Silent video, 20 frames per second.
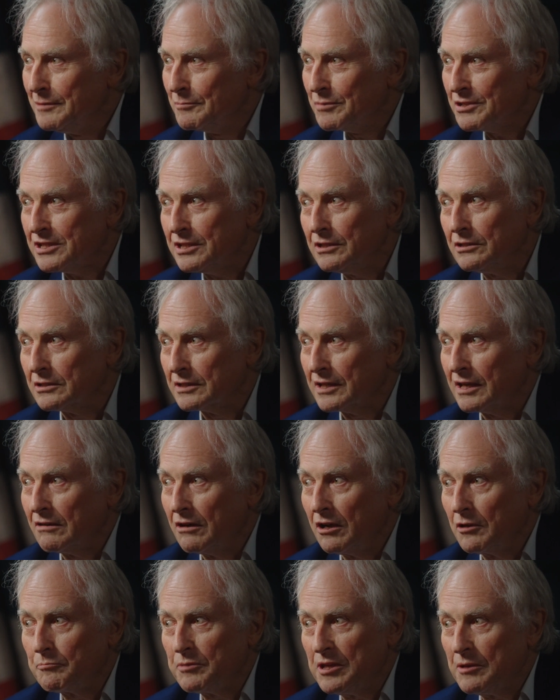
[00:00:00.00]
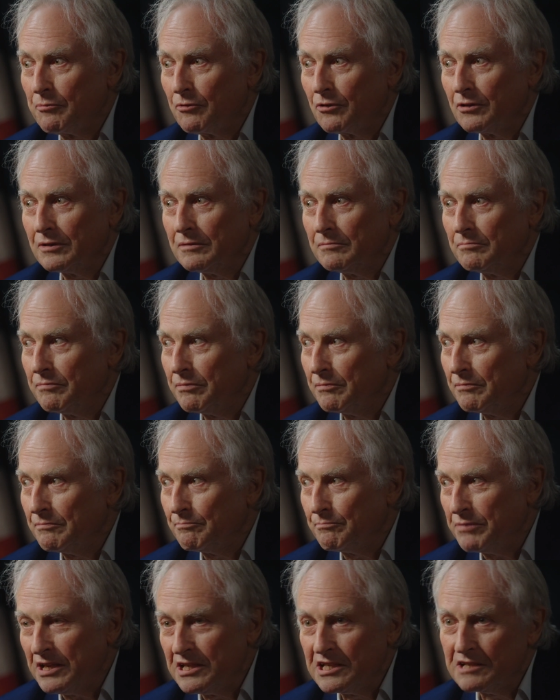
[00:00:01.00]
But still, there are people,
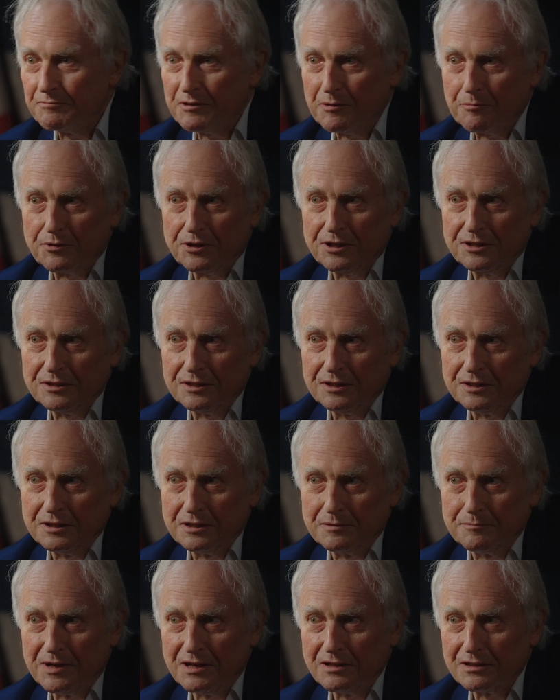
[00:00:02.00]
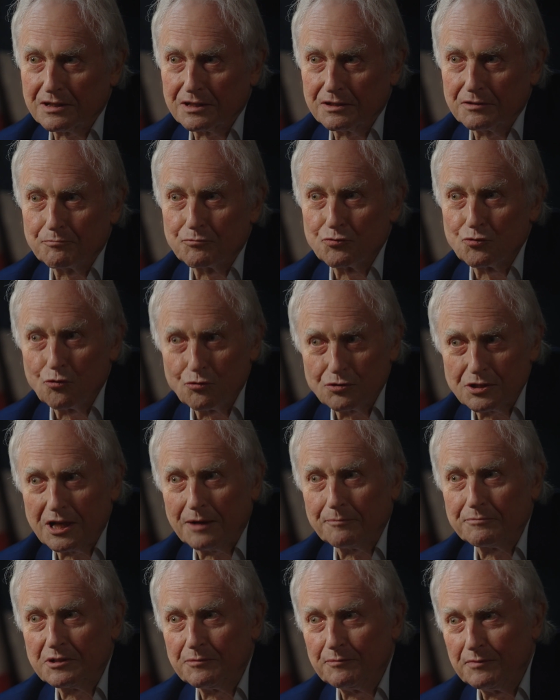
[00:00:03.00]
plenty of people in America, brought
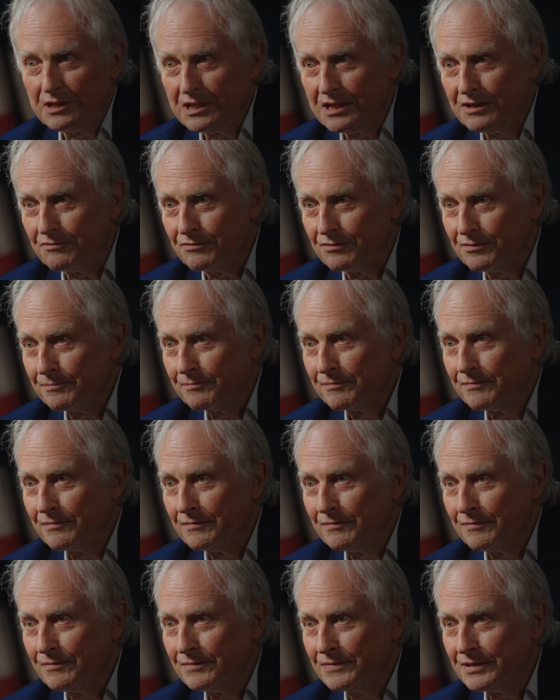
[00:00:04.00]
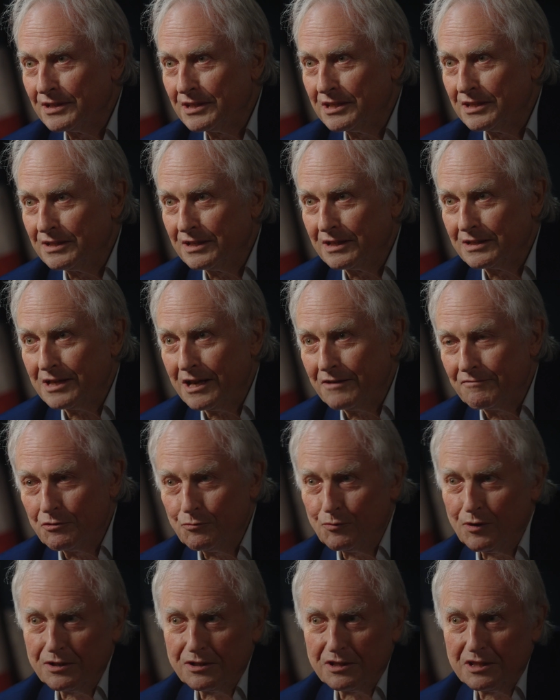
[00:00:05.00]
up to believe that every
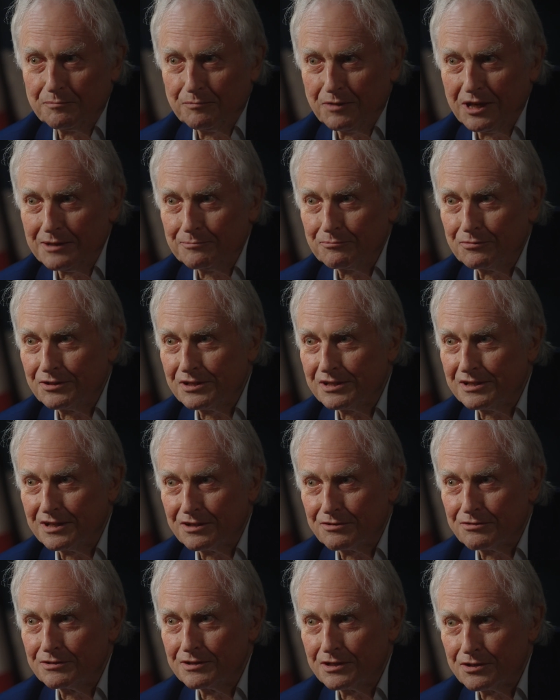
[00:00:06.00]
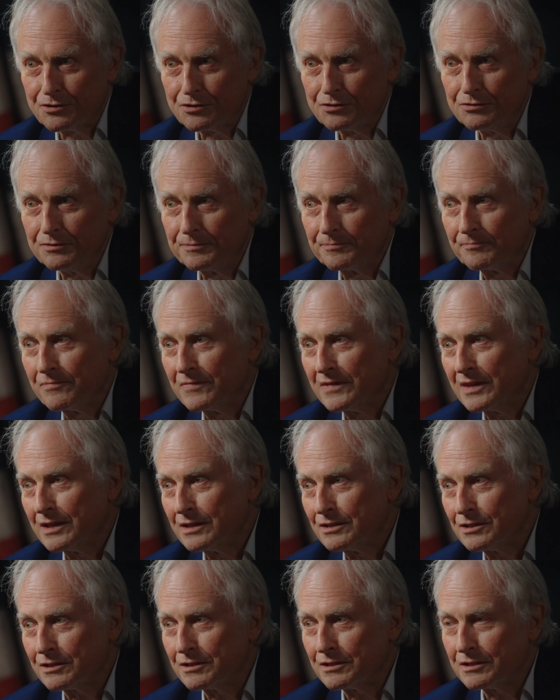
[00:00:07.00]
word of the Bible is literally true,
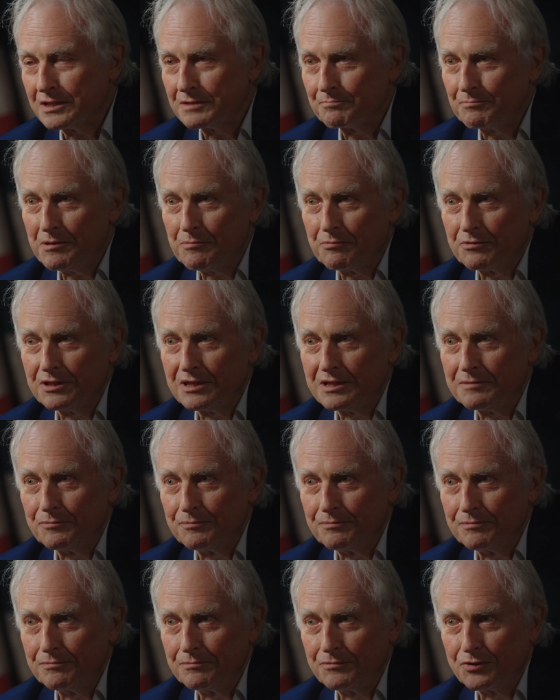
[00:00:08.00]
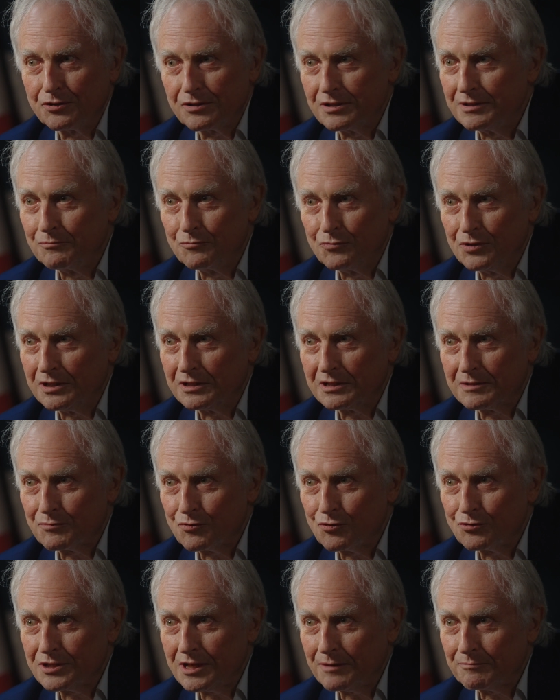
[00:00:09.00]
just as people in the Muslim world are
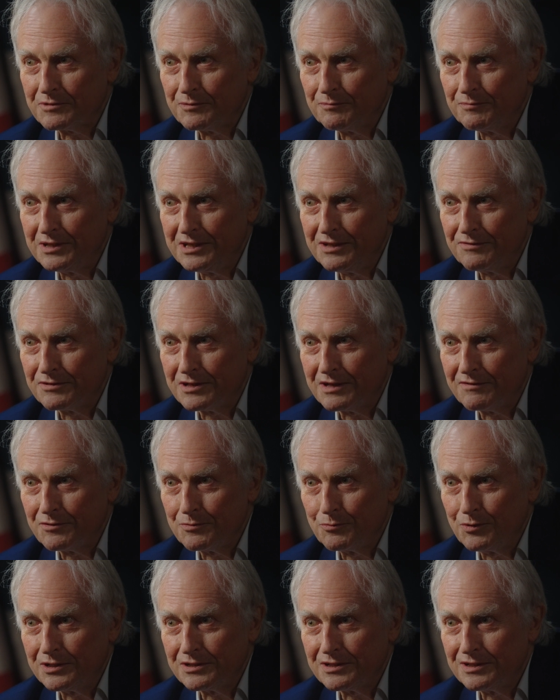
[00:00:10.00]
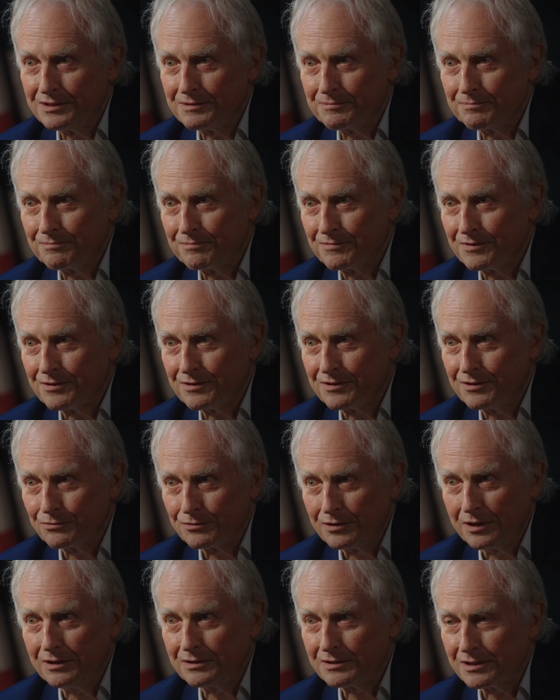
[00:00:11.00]
brought up to believe that every word in the
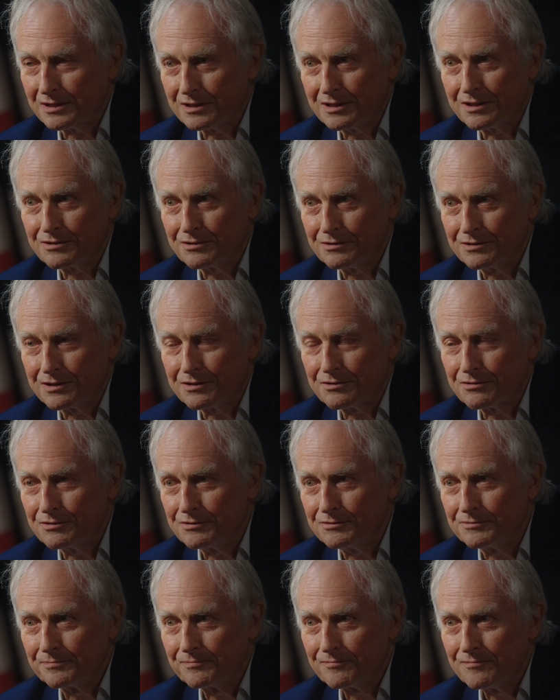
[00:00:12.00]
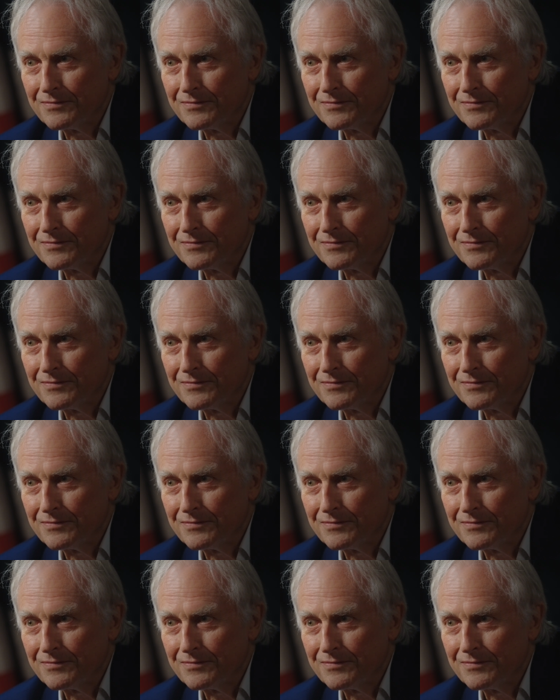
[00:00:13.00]
Quran is literally true.